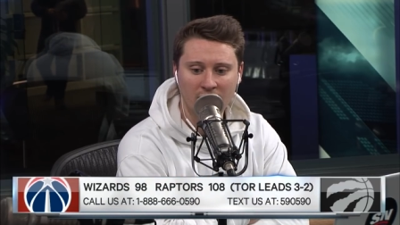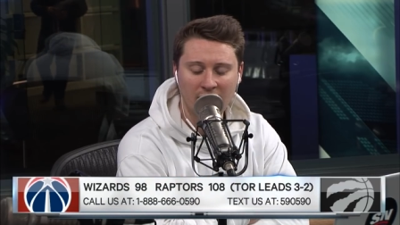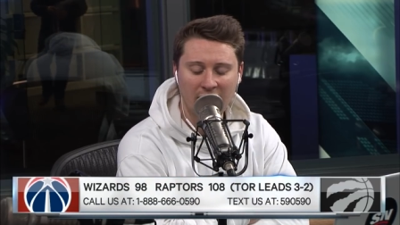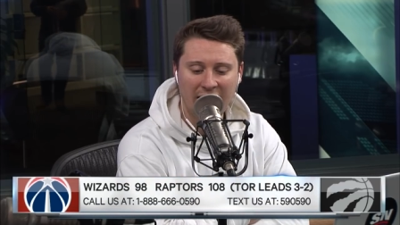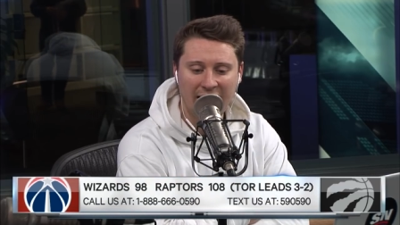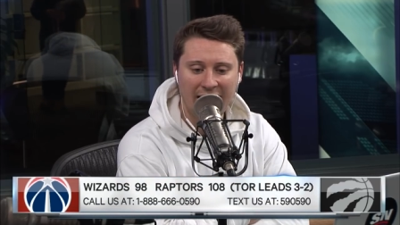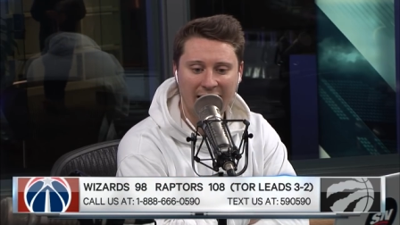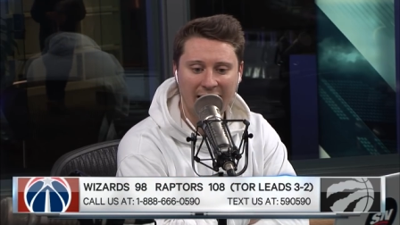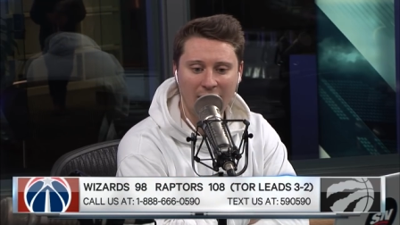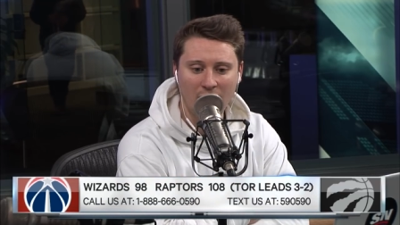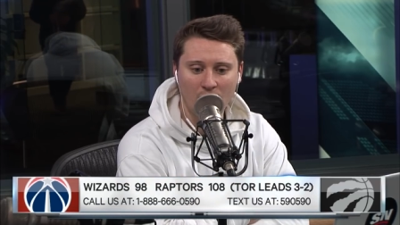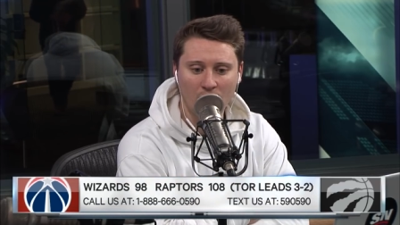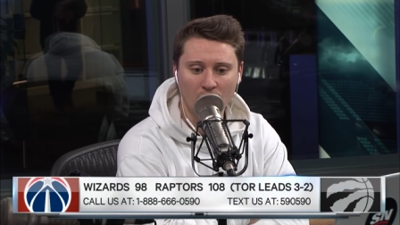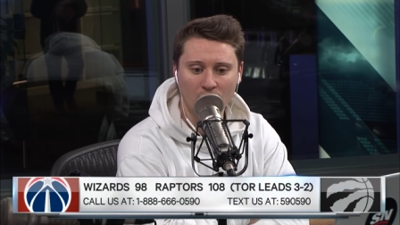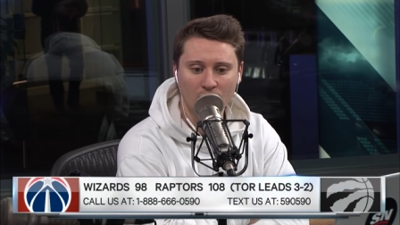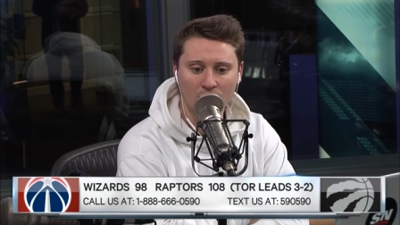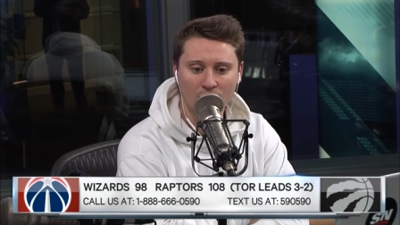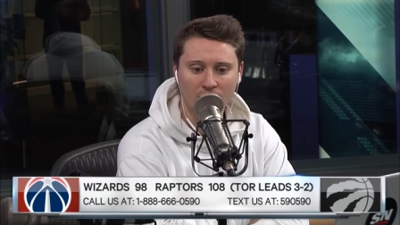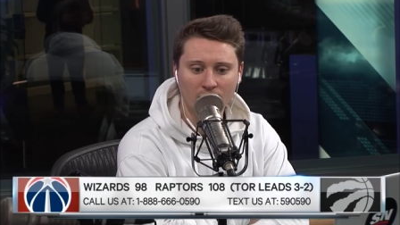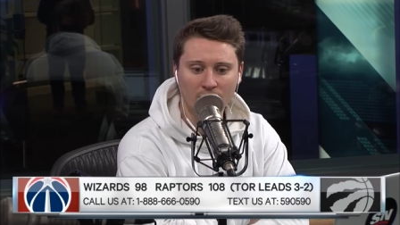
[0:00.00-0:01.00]

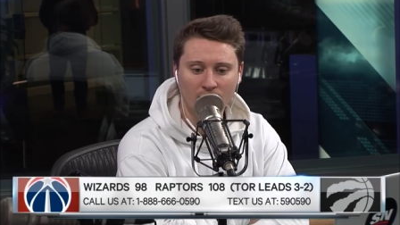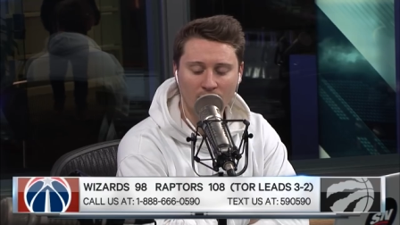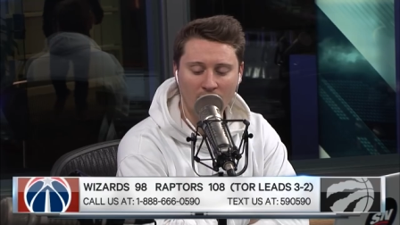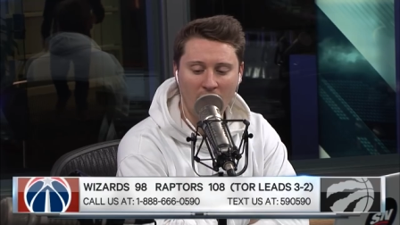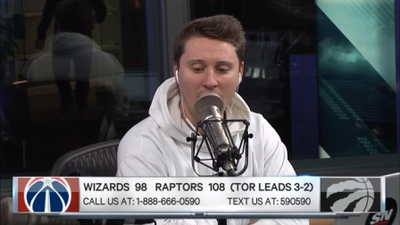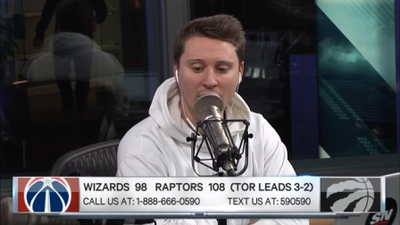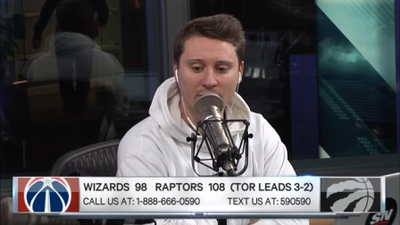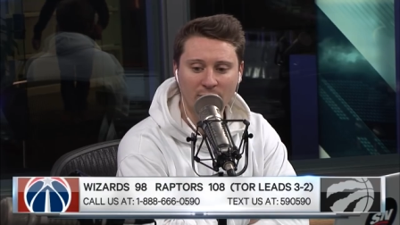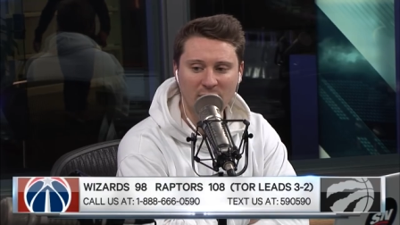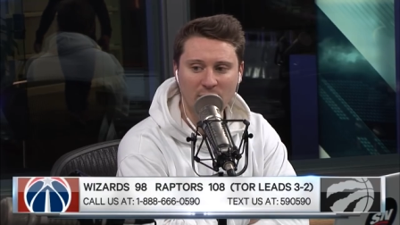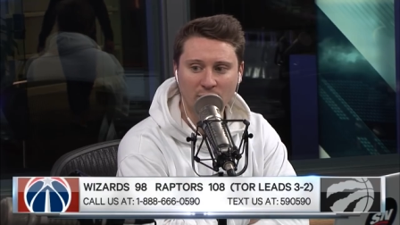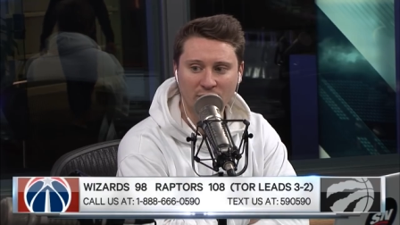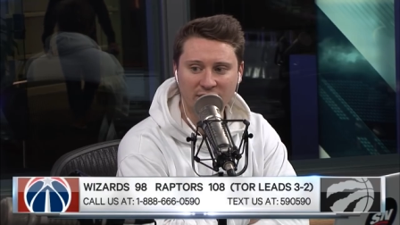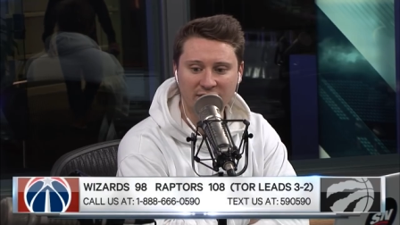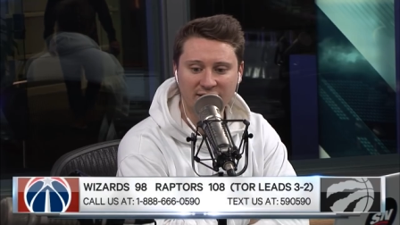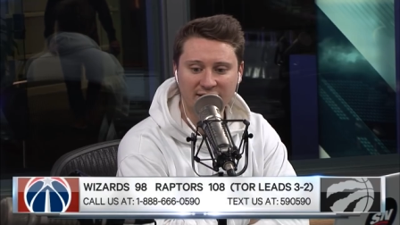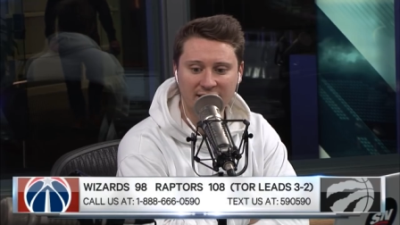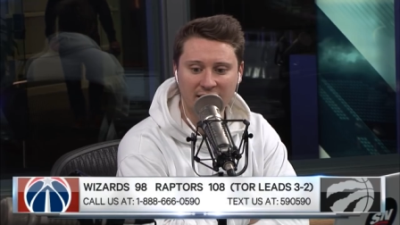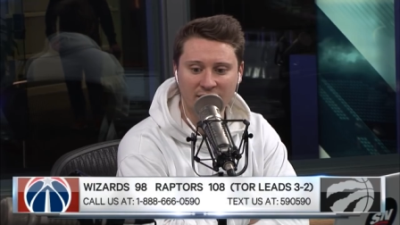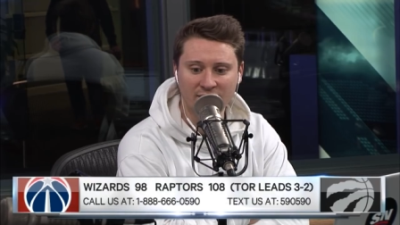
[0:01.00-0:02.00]
how other people
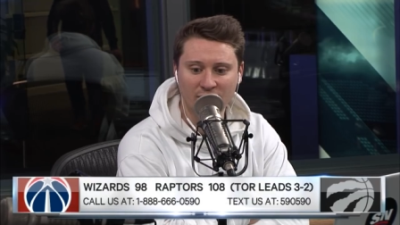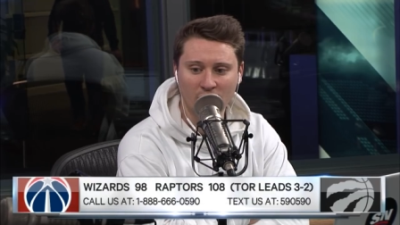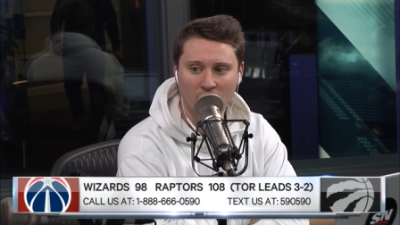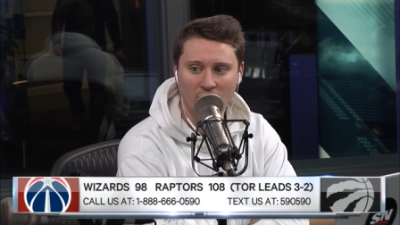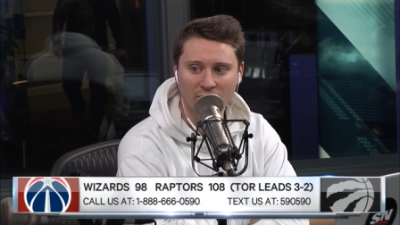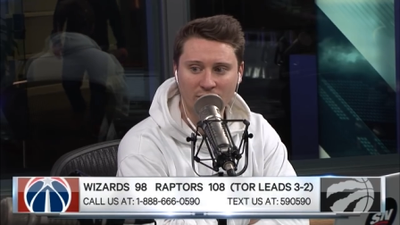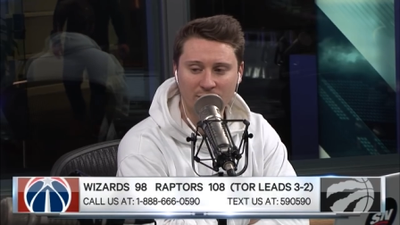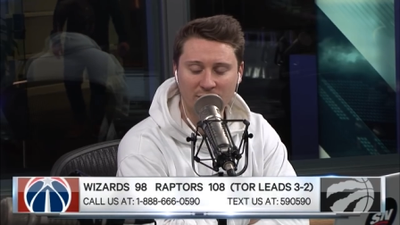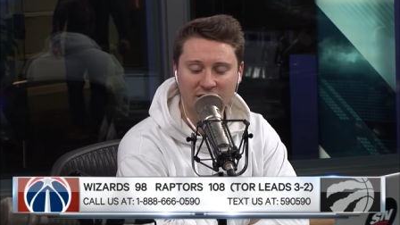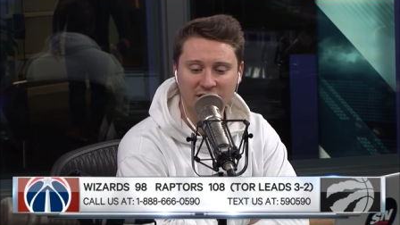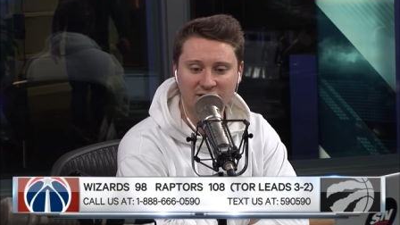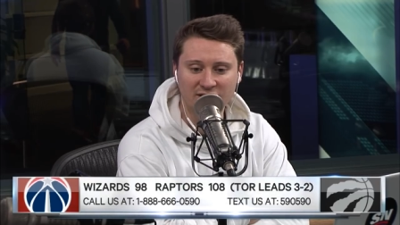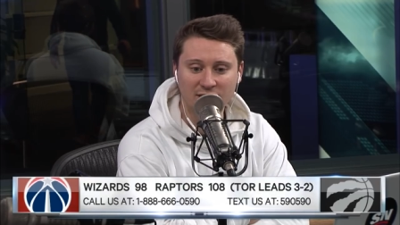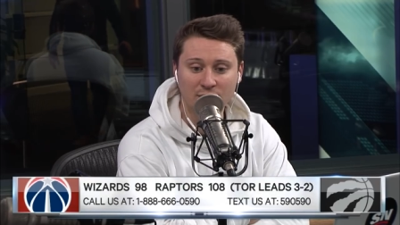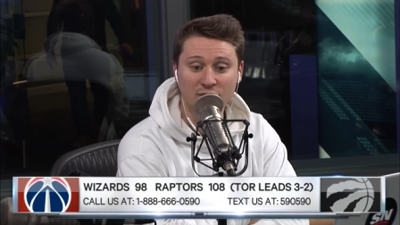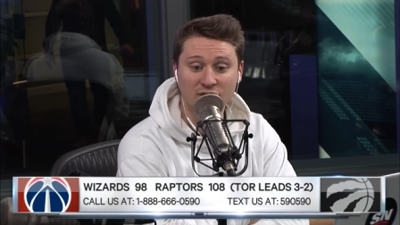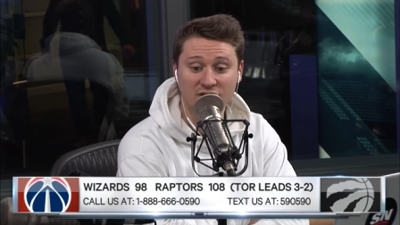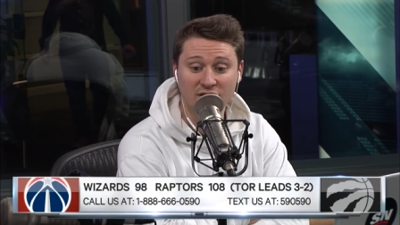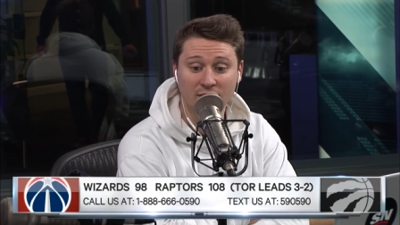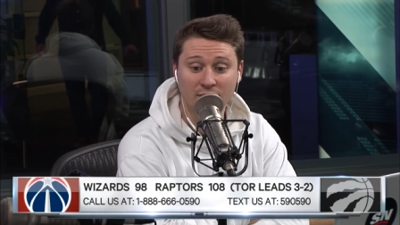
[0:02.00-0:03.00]
need to get involved because he
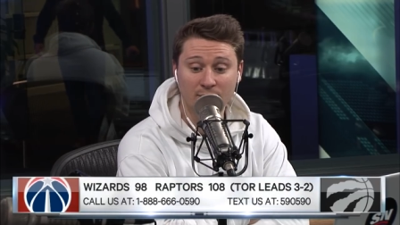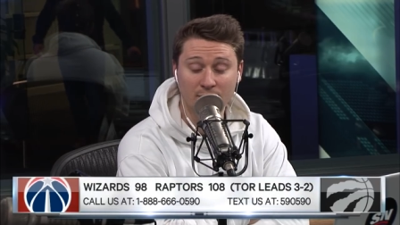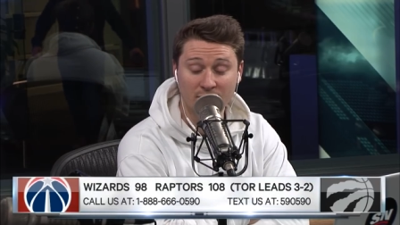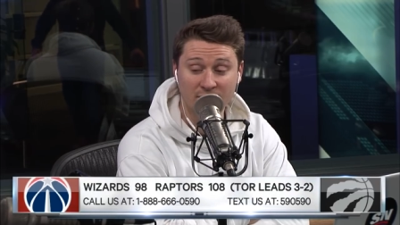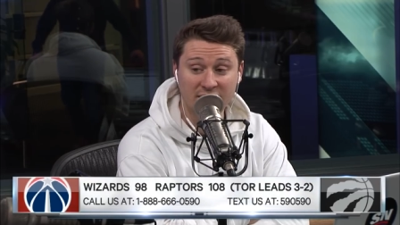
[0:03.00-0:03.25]
was the